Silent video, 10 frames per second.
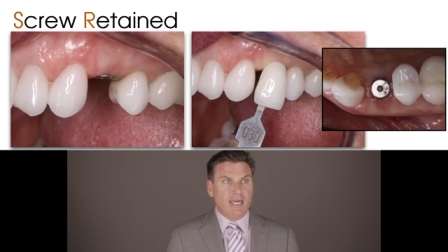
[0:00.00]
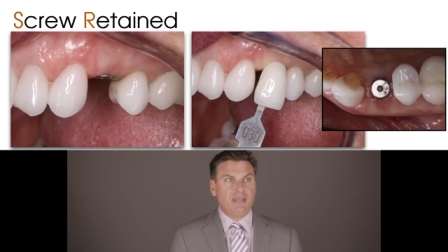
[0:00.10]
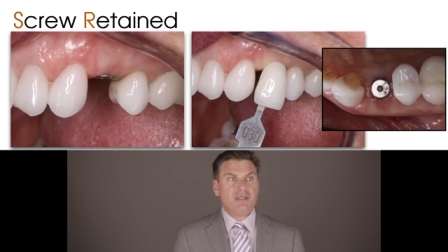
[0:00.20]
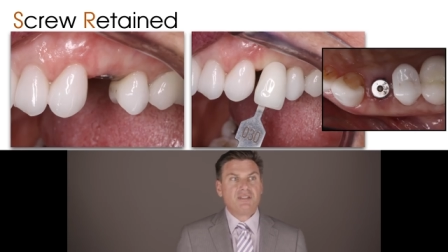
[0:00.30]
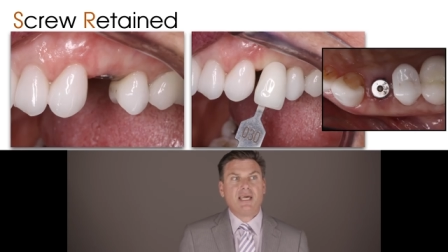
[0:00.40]

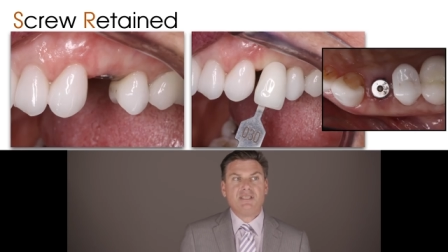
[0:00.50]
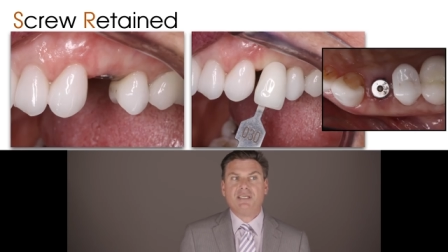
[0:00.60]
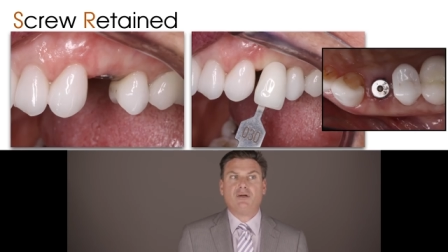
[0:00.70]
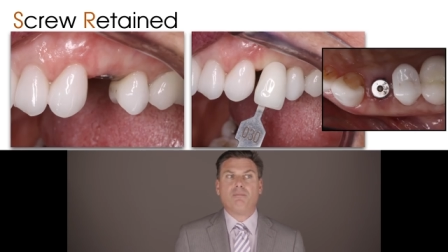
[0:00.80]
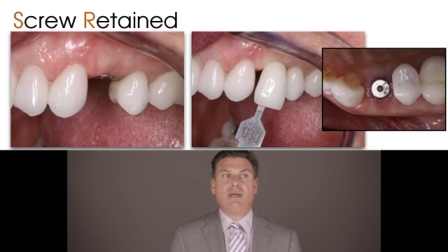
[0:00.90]
In this
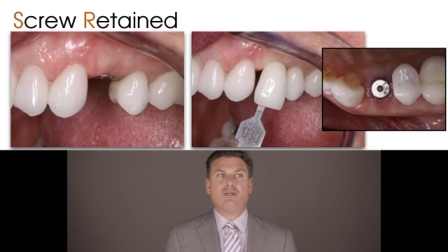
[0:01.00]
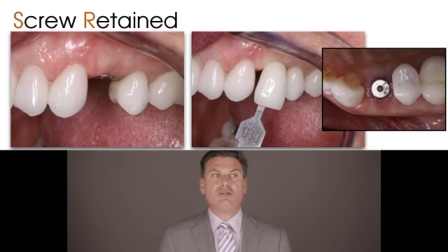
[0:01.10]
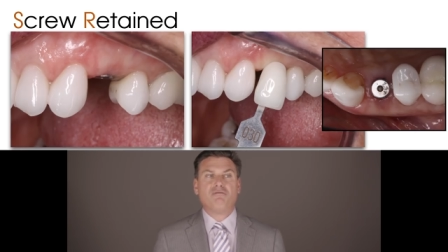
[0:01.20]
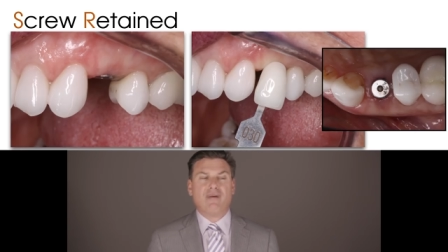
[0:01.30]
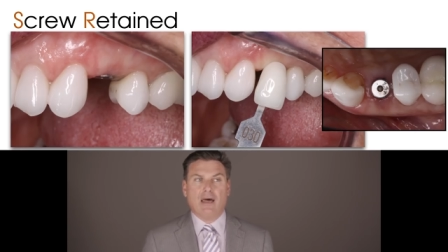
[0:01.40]
case here, a
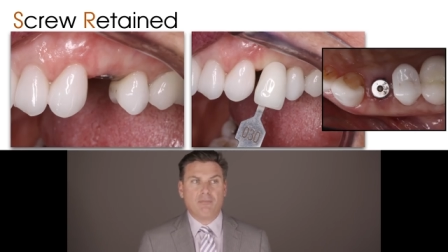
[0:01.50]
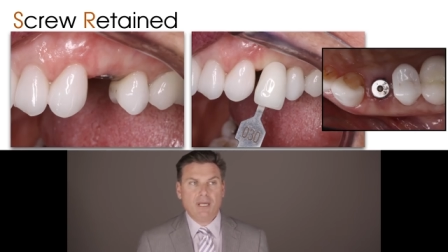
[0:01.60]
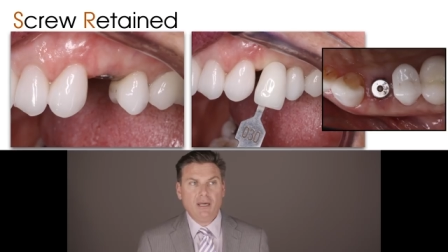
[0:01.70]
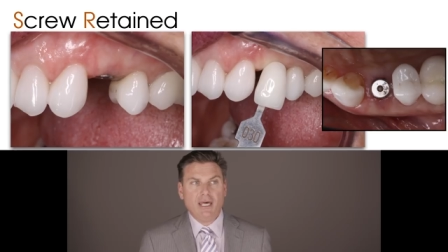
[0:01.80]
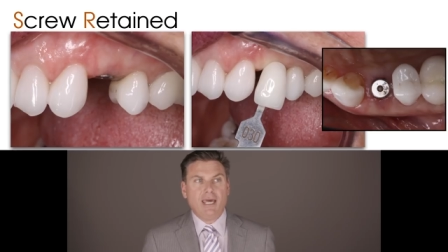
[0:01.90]
patient found
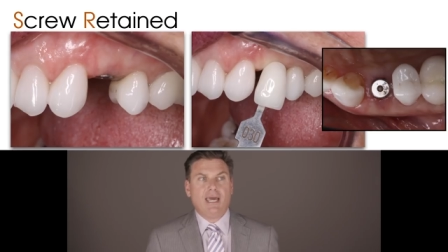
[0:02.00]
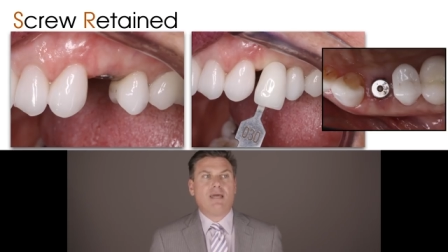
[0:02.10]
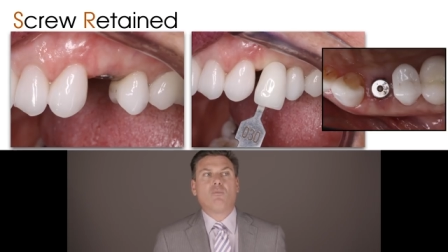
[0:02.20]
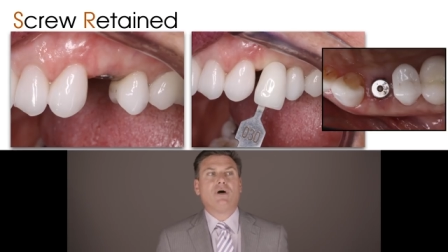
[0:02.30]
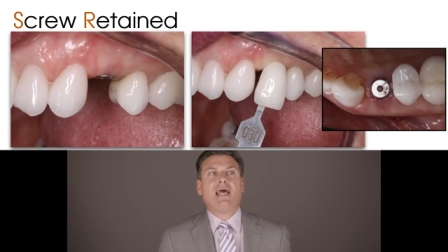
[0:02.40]
me,
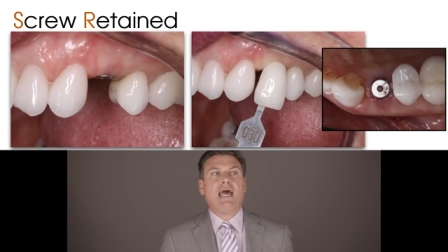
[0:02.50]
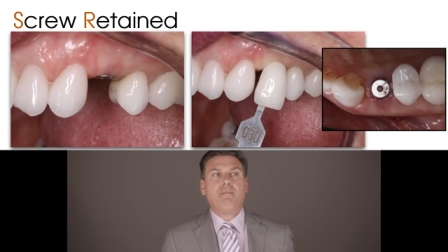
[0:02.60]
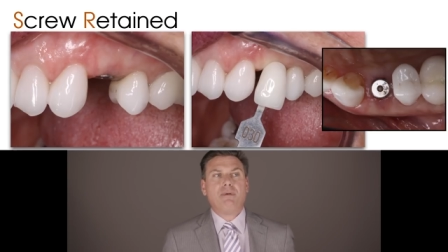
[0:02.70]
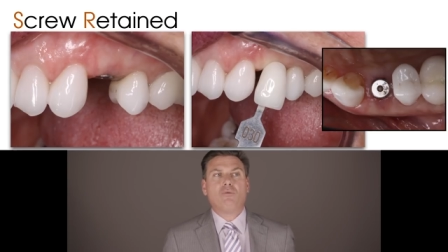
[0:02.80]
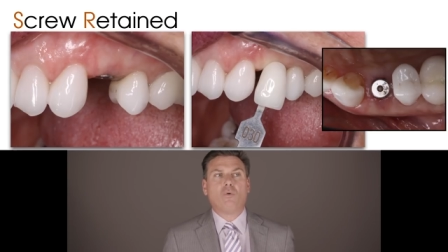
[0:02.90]
and what
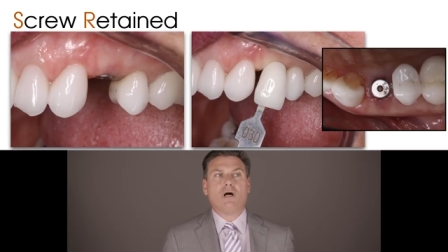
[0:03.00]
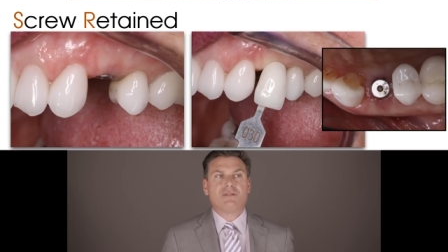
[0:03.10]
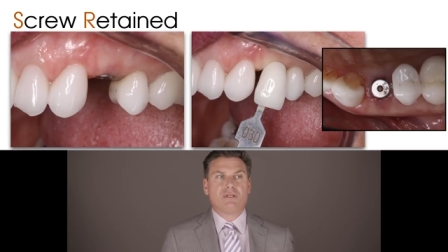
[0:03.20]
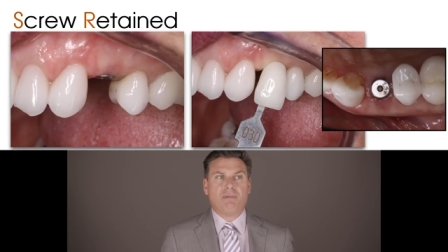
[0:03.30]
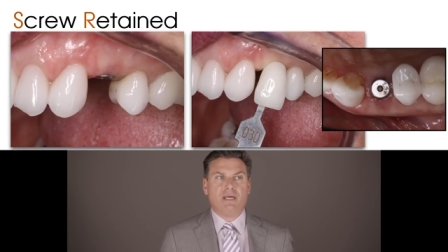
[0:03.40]
happened
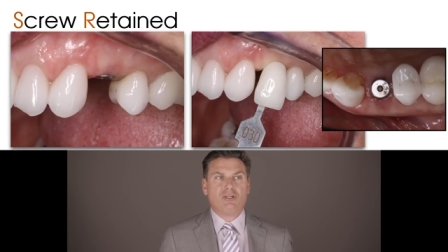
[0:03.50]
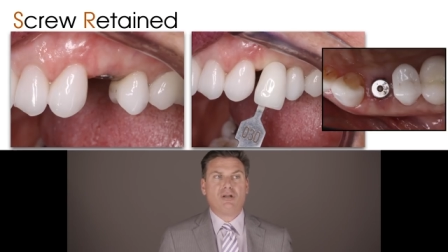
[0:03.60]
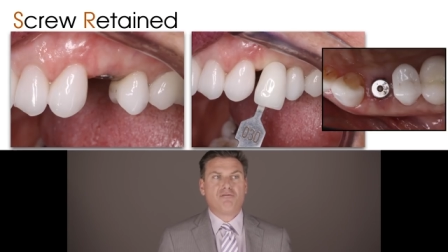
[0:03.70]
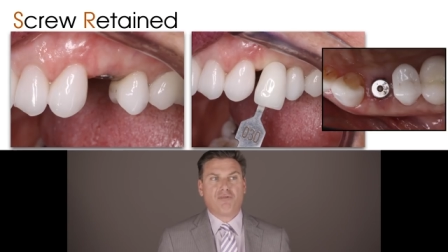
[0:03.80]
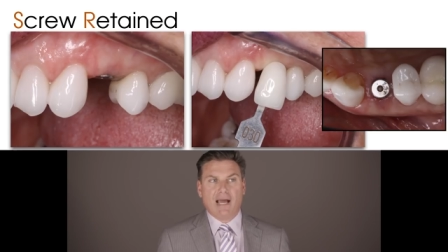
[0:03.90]
was the
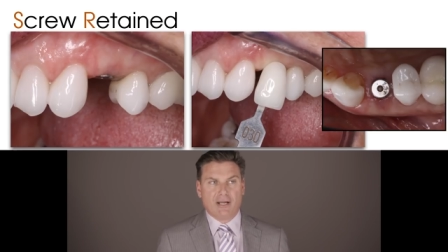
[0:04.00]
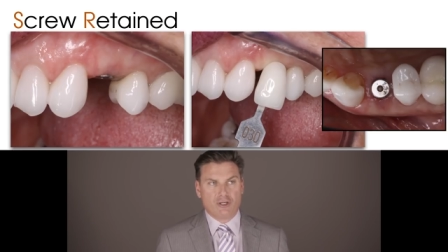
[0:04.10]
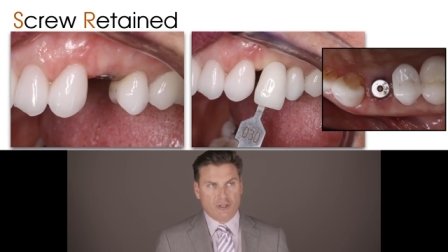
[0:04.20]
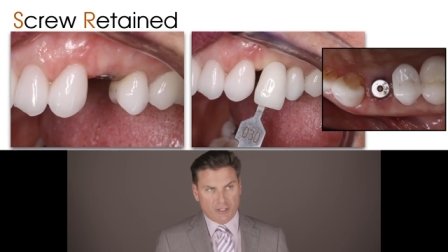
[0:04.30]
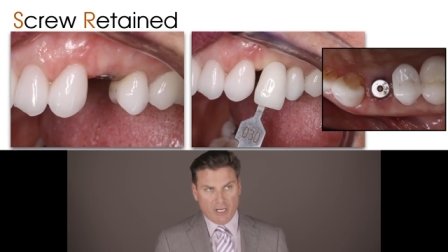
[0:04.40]
patient had
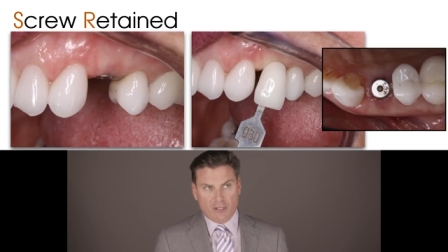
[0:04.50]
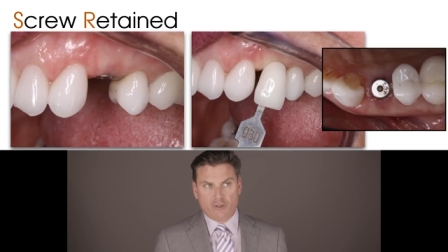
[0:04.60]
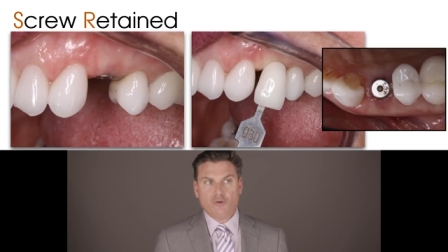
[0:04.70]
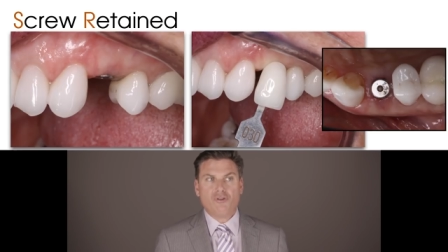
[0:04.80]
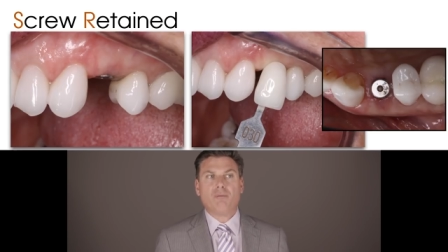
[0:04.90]
fractured
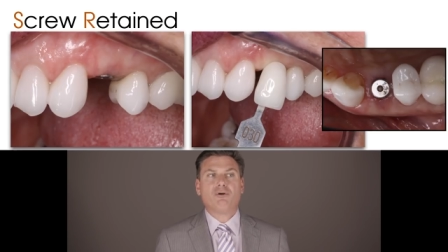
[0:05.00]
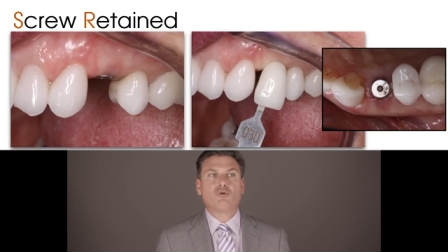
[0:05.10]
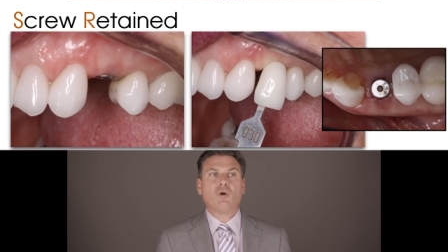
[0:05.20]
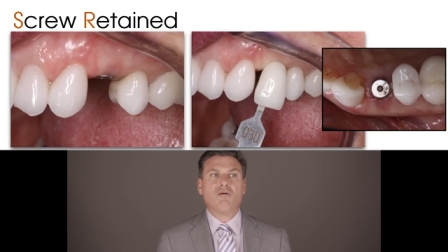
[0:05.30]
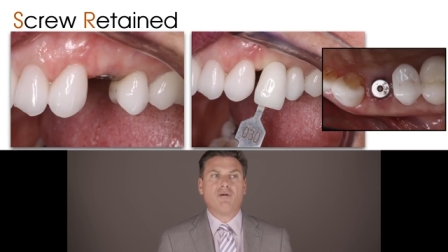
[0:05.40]
tooth number
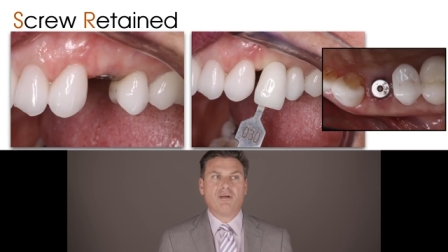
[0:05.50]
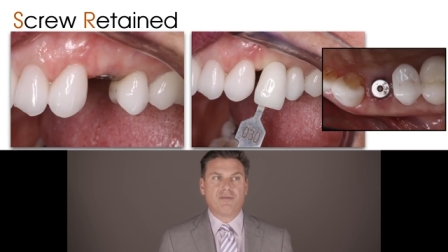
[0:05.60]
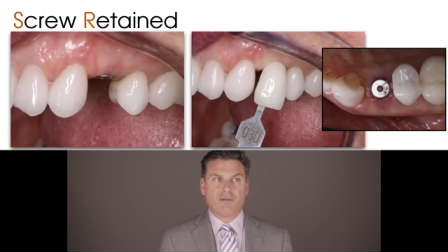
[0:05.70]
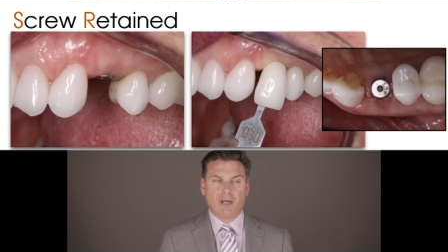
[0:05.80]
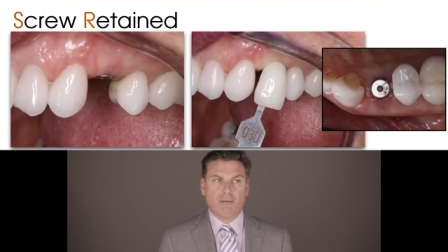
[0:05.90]
twelve
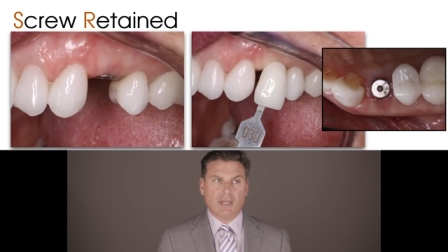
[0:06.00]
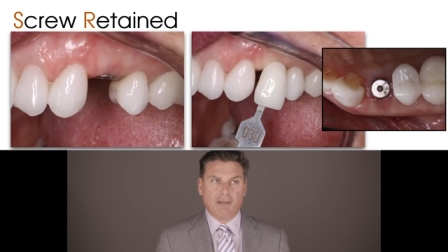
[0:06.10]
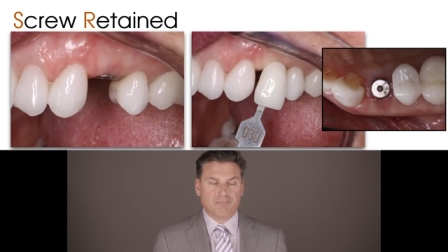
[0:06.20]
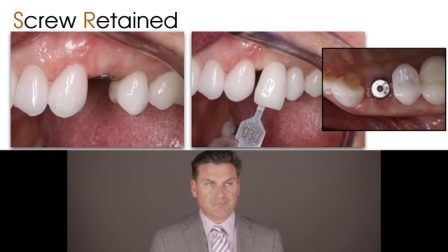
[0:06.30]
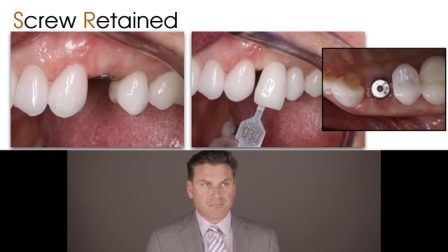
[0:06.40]
off of the gum line.